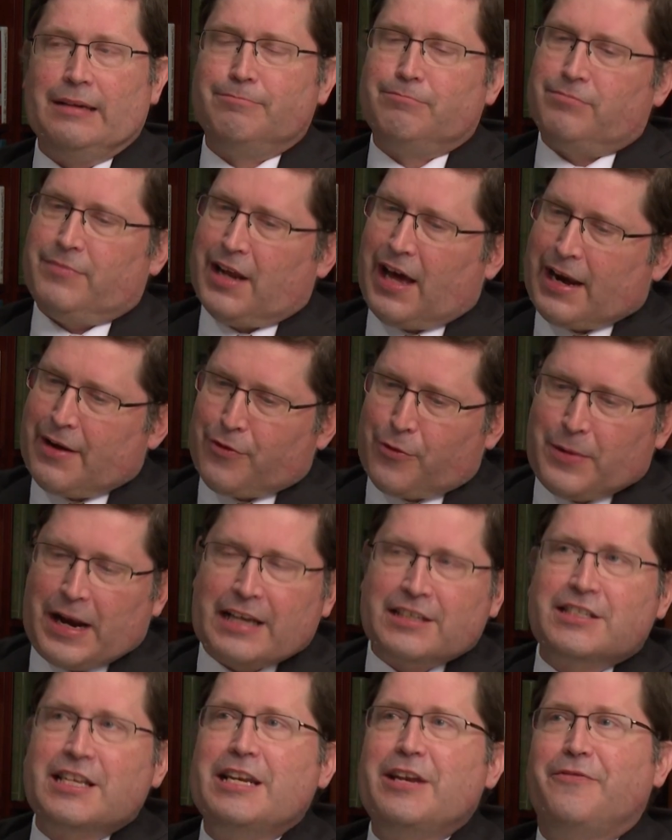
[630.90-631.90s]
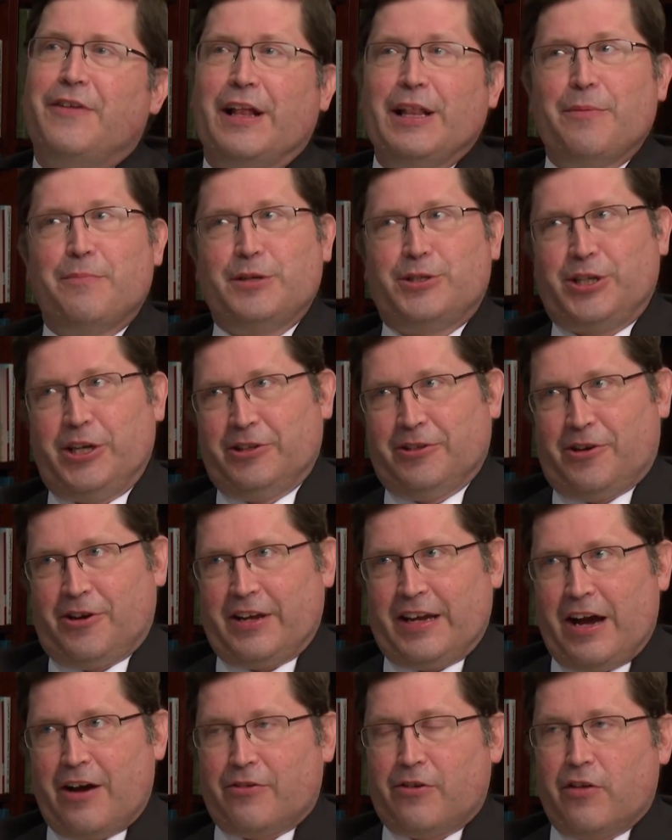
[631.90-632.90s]
not everyone has to develop machine
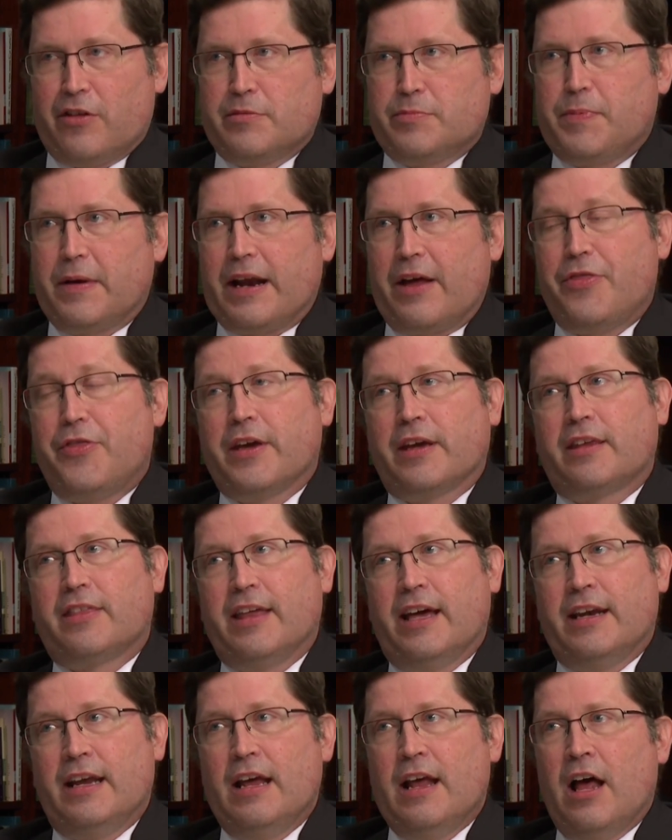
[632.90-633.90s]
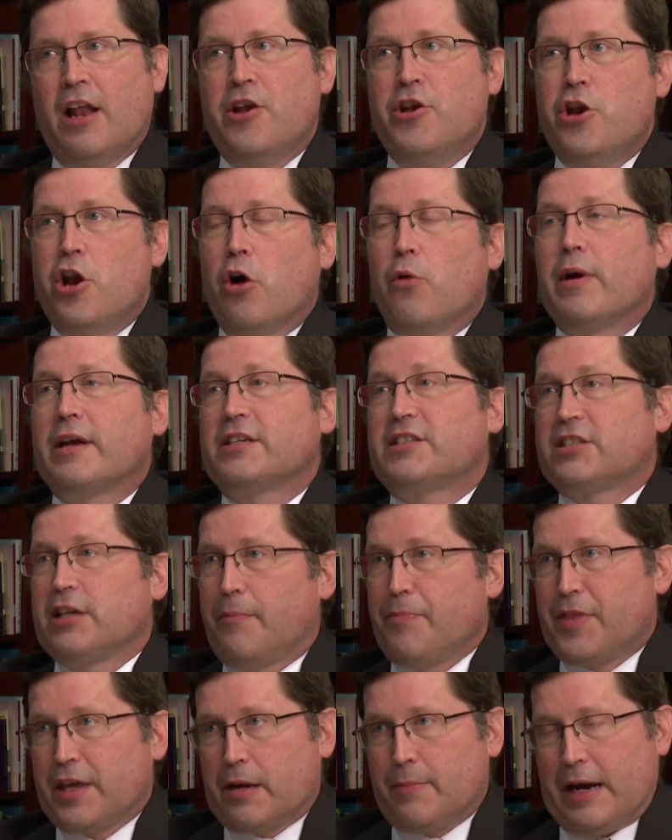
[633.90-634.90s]
learning algorithms, but I think that knowing
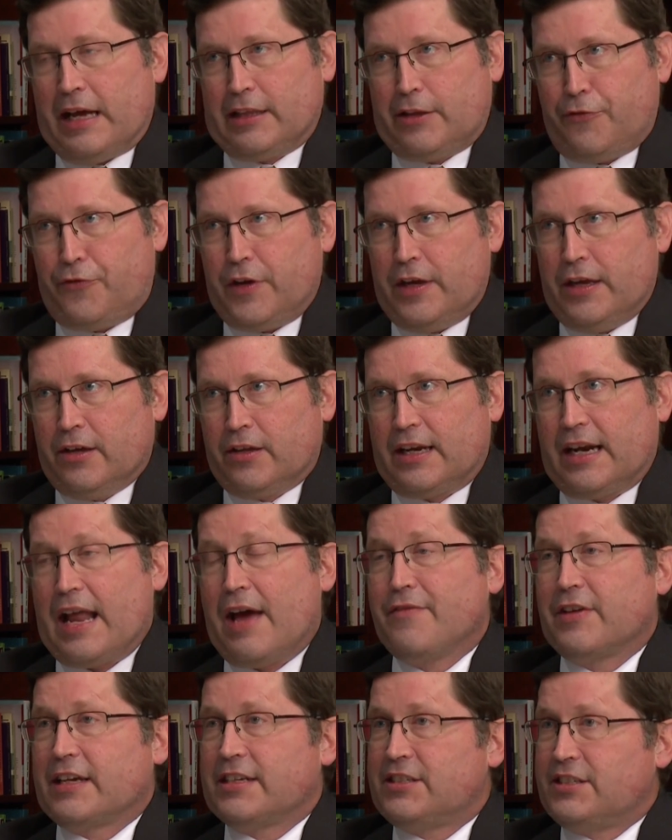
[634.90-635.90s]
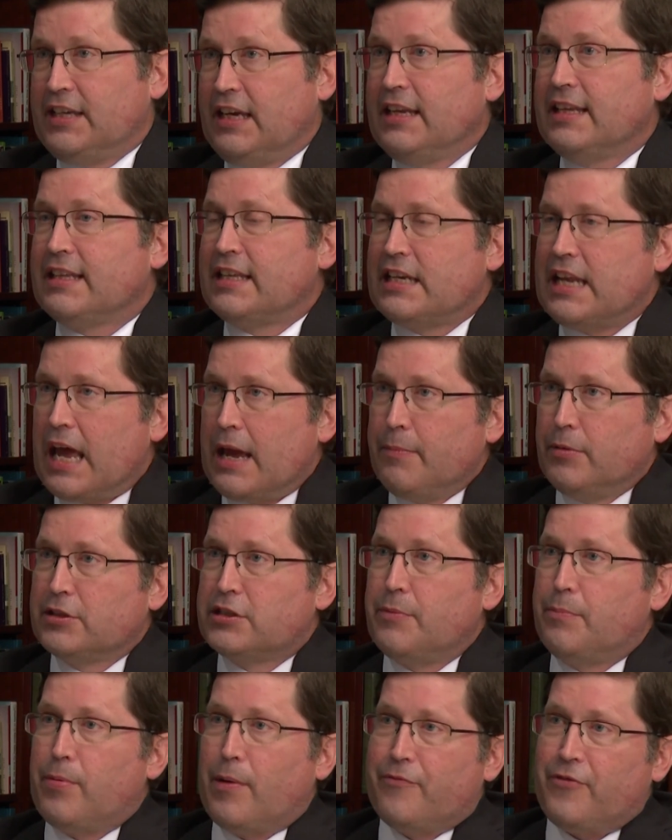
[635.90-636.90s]
something about the field and having a seat at the table
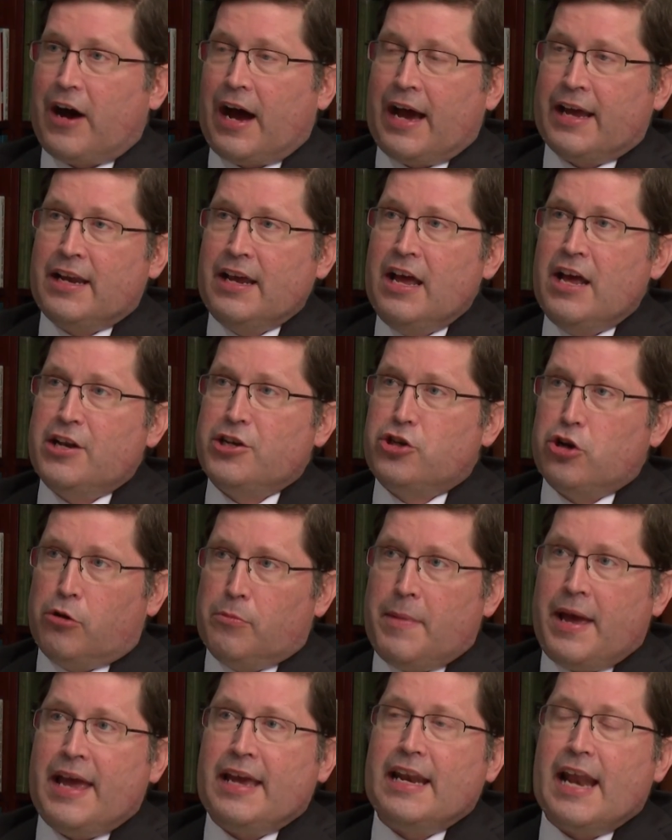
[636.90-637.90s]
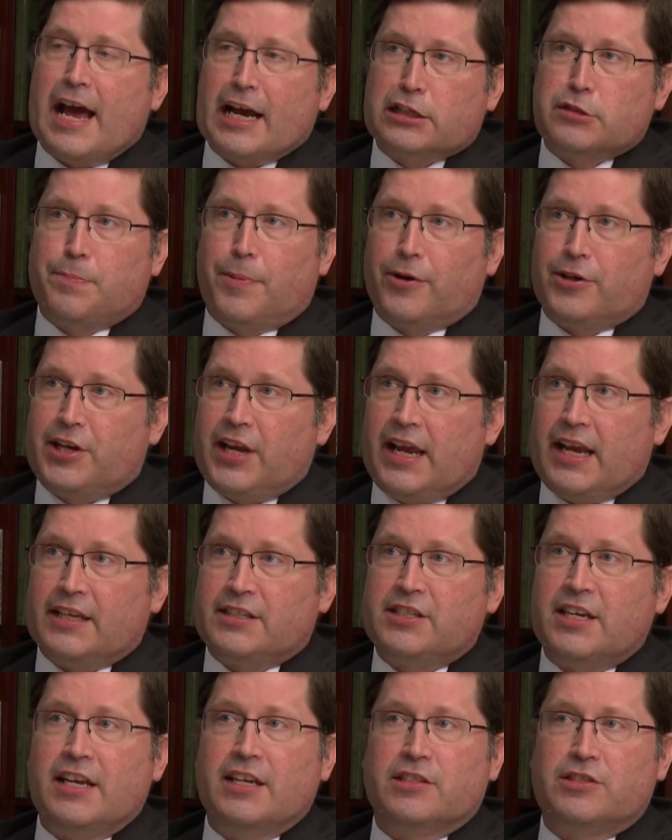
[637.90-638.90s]
to provide domain
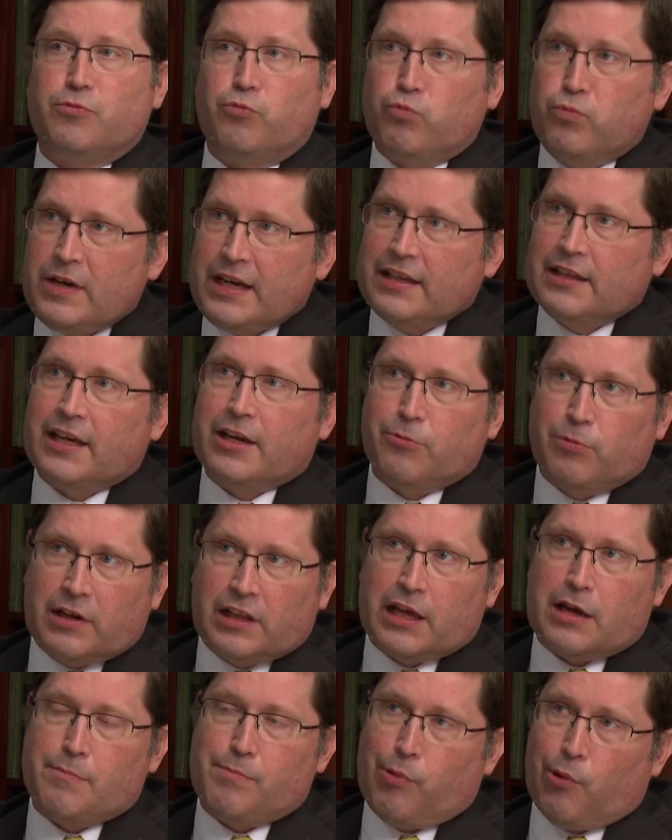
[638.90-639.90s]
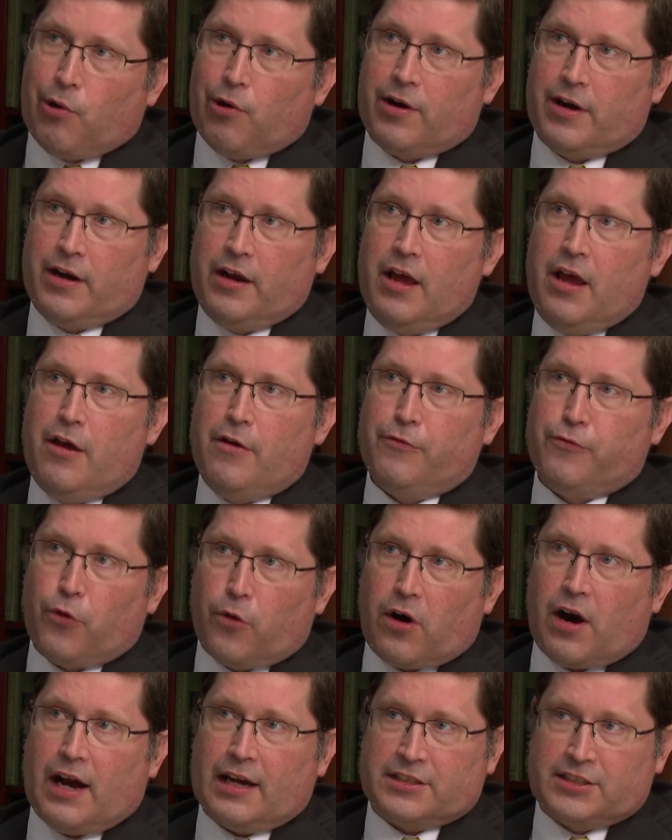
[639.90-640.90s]
expertise is really, really important
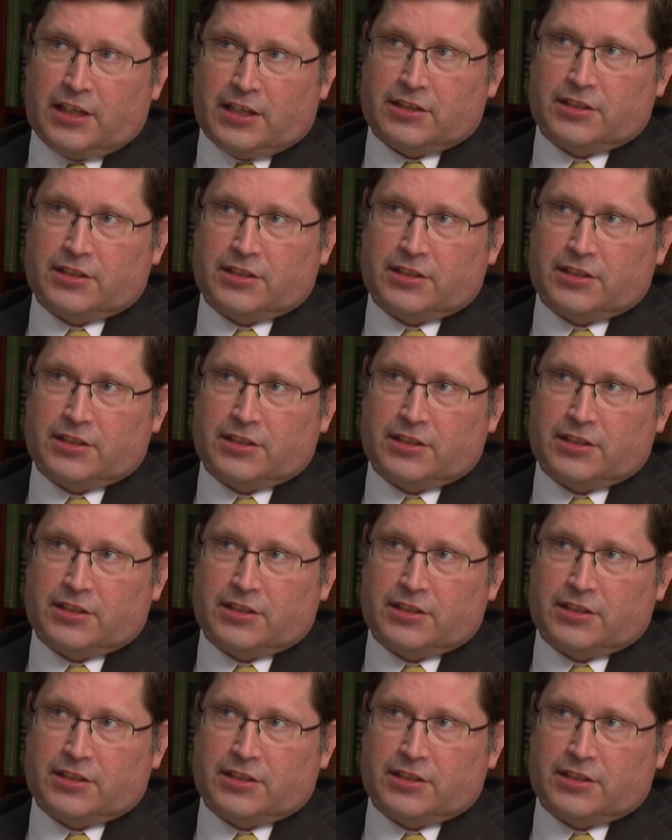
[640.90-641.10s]
for us